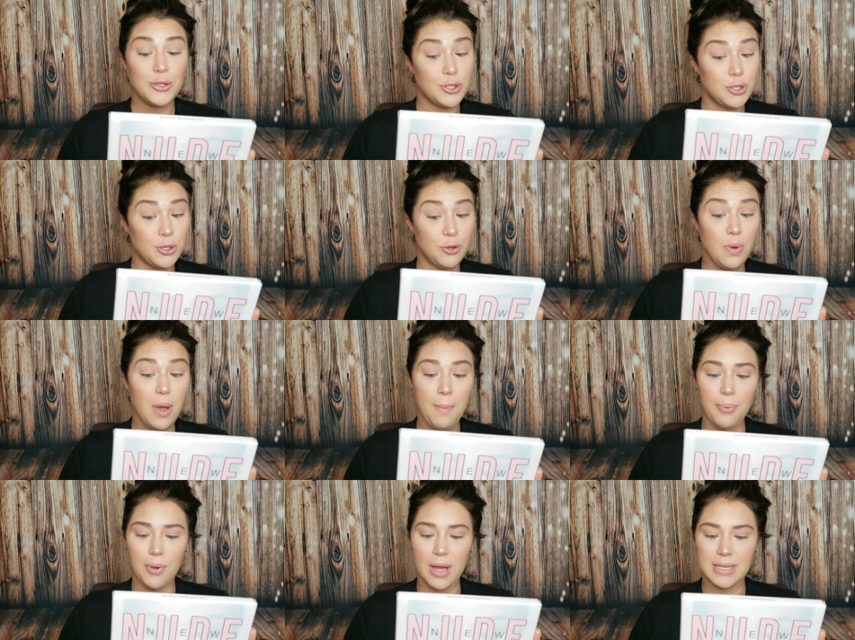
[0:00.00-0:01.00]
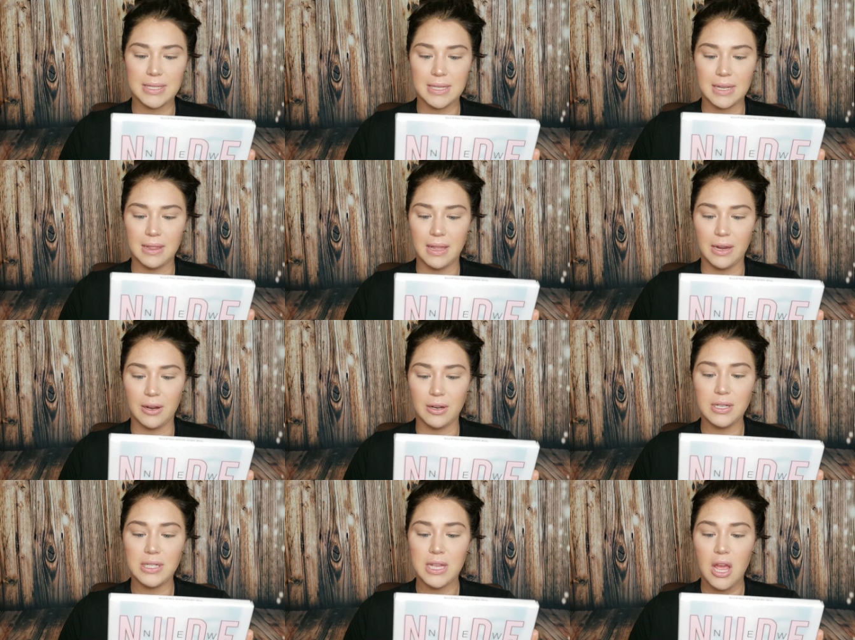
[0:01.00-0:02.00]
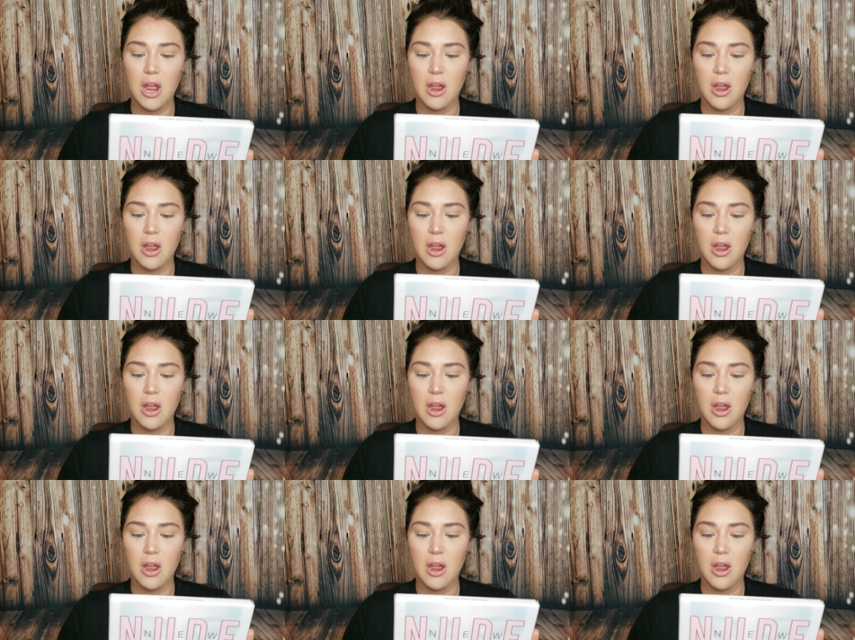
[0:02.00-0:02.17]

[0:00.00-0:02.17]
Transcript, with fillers: two pressed glitters